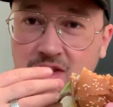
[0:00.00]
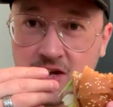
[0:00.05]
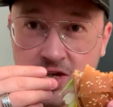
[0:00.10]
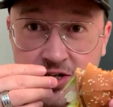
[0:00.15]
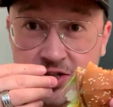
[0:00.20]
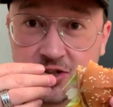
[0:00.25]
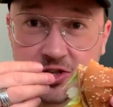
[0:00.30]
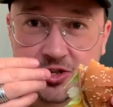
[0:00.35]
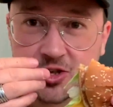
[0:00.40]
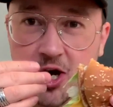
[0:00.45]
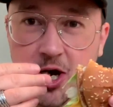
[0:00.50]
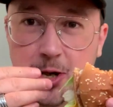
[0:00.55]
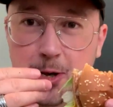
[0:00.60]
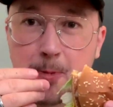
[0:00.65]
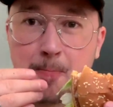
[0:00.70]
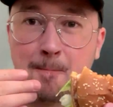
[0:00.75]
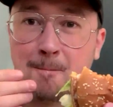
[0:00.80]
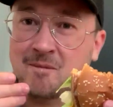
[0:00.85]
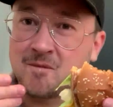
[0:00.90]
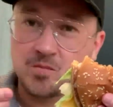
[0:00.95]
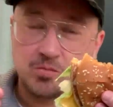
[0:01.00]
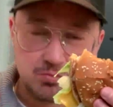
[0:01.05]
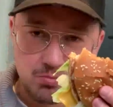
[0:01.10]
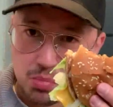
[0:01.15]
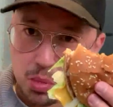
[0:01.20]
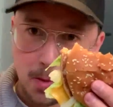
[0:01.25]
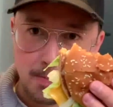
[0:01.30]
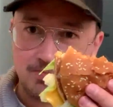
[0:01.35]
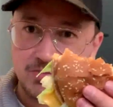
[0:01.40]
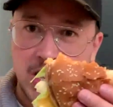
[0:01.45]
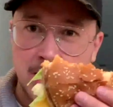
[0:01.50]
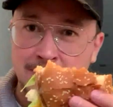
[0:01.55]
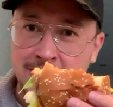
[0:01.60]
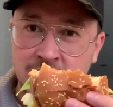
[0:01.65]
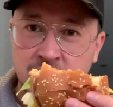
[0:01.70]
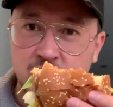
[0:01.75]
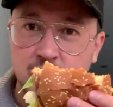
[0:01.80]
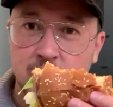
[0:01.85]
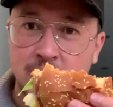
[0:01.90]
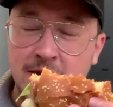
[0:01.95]
This is good. I'm
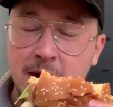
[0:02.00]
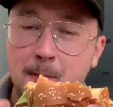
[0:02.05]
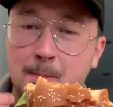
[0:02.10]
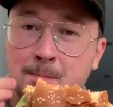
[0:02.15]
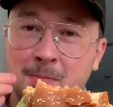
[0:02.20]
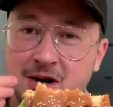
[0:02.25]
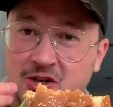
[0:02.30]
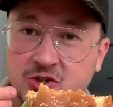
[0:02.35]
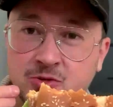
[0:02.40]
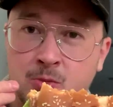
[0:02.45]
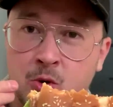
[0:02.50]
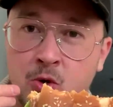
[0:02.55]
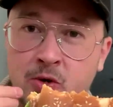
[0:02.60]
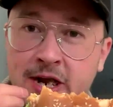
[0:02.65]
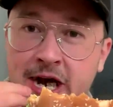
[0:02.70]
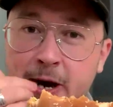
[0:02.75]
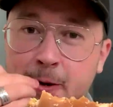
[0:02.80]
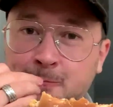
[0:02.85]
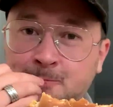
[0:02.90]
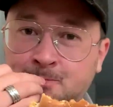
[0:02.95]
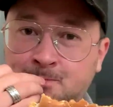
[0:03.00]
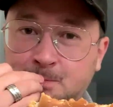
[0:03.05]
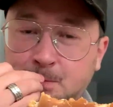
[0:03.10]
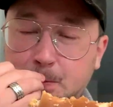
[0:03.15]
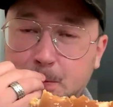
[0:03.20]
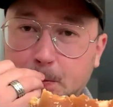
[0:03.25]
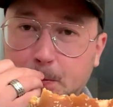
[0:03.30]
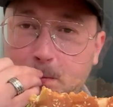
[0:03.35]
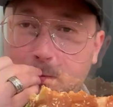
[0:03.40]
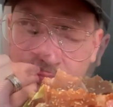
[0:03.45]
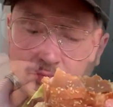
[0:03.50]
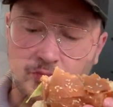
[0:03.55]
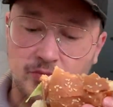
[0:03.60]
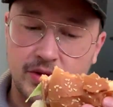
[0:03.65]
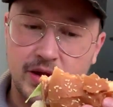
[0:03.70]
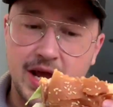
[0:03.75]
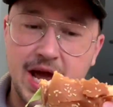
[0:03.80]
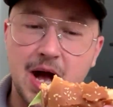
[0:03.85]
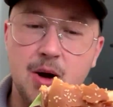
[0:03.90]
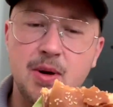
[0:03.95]
enjoying it much more now.
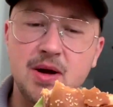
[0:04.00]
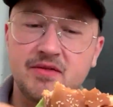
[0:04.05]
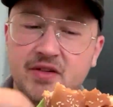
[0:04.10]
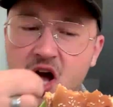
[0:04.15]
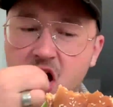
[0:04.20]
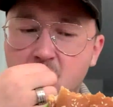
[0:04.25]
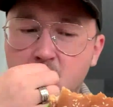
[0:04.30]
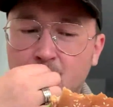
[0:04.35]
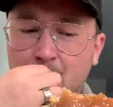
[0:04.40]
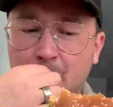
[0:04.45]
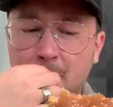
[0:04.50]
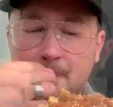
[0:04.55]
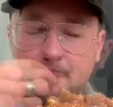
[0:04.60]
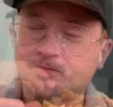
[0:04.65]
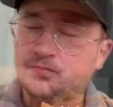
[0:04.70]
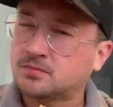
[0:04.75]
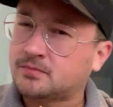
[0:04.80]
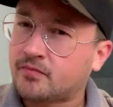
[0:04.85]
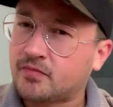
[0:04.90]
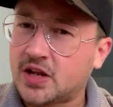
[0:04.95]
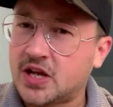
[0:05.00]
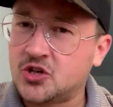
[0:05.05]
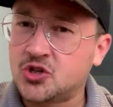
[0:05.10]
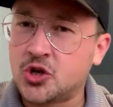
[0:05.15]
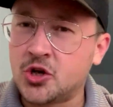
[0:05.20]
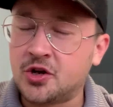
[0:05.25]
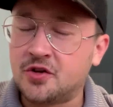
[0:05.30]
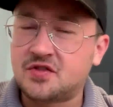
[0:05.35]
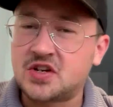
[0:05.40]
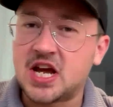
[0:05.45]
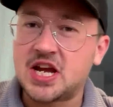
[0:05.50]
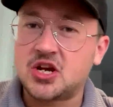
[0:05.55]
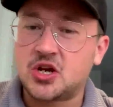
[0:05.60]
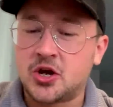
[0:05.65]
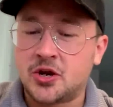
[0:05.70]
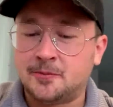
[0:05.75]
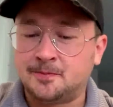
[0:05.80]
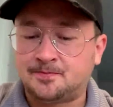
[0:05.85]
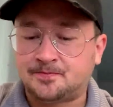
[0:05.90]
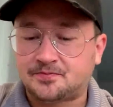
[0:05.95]
However, it shouldn't have
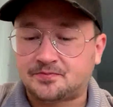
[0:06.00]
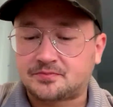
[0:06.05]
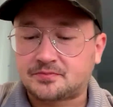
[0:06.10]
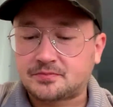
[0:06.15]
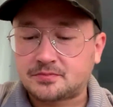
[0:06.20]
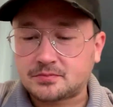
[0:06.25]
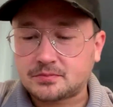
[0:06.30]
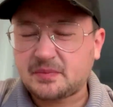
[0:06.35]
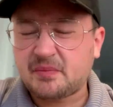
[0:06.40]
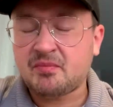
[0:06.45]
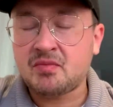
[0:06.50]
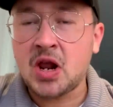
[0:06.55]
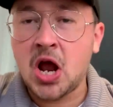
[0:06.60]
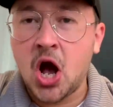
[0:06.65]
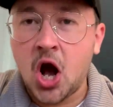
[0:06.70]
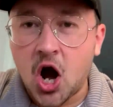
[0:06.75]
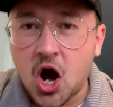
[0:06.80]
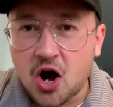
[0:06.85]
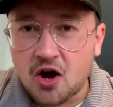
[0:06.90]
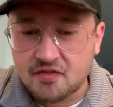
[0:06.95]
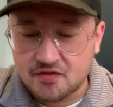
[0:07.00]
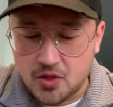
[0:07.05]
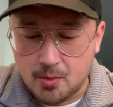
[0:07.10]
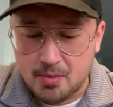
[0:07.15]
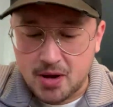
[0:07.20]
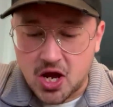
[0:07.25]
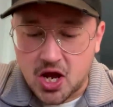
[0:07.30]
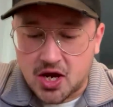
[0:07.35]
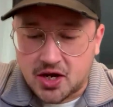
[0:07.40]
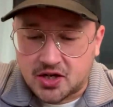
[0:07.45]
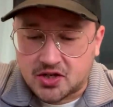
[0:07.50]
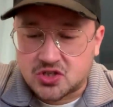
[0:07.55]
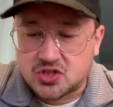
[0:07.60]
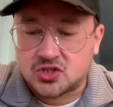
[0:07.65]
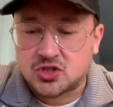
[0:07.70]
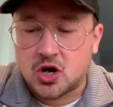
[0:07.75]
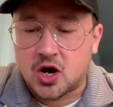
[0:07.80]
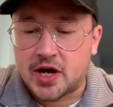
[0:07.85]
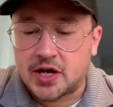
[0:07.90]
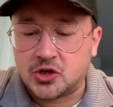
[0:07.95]
taken half the burger to
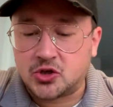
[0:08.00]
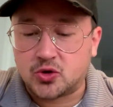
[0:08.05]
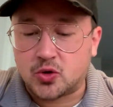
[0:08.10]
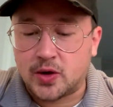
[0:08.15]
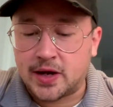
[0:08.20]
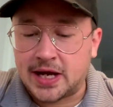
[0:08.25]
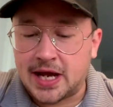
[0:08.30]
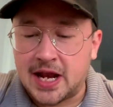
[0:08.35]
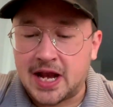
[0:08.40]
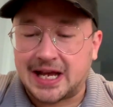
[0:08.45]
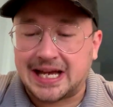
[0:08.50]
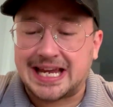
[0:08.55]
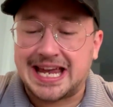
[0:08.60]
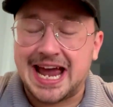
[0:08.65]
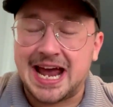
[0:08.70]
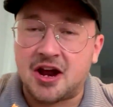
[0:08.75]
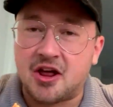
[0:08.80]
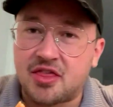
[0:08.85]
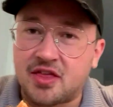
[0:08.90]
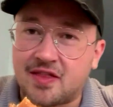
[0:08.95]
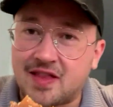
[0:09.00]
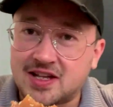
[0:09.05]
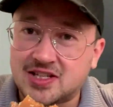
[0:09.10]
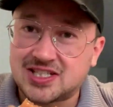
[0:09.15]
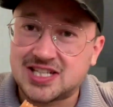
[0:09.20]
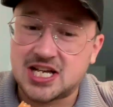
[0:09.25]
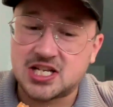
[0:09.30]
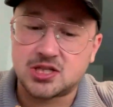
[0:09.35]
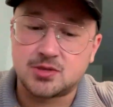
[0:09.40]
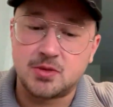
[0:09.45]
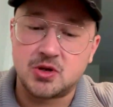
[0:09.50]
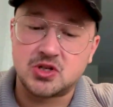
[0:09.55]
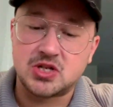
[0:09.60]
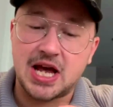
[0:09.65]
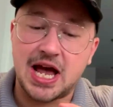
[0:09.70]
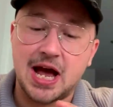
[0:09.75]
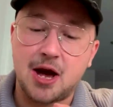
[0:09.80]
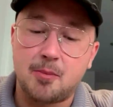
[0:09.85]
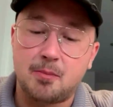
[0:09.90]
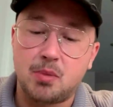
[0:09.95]
start enjoying. And again, I think that's a testament to
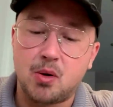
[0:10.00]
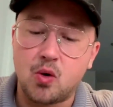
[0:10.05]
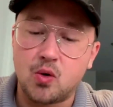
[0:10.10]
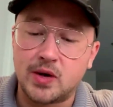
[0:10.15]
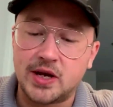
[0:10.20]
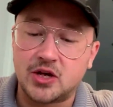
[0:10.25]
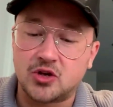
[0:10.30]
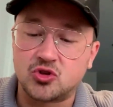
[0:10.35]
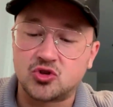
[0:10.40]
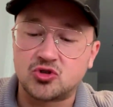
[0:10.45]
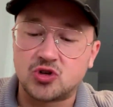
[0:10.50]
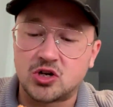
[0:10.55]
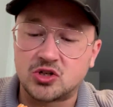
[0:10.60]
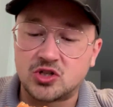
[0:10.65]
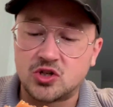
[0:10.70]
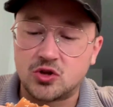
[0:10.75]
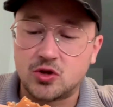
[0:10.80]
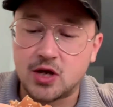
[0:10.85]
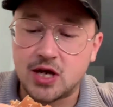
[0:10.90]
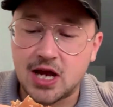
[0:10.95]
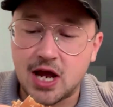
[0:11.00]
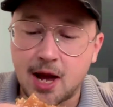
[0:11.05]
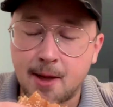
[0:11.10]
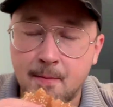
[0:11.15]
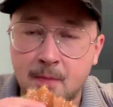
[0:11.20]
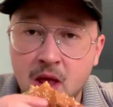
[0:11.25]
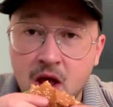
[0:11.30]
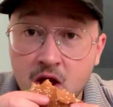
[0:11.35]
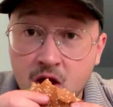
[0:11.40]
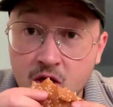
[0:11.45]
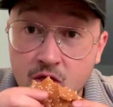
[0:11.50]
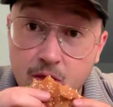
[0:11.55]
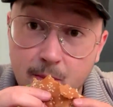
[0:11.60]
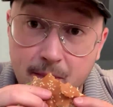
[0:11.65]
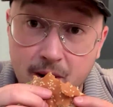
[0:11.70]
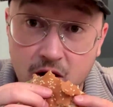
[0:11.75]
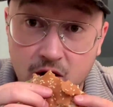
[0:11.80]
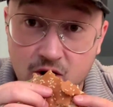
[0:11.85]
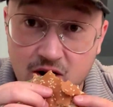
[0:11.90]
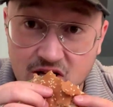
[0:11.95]
how poorly constructed the
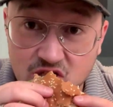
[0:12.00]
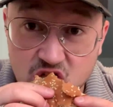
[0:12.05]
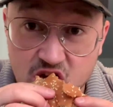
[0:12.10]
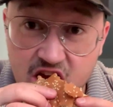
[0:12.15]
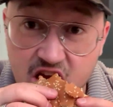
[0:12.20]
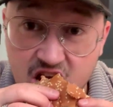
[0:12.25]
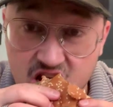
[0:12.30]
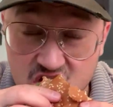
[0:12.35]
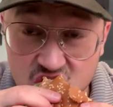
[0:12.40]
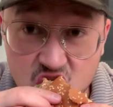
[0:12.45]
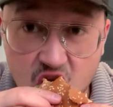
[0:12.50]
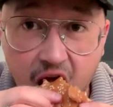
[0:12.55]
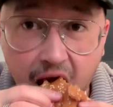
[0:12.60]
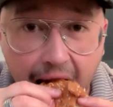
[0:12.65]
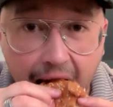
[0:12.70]
burger actually is.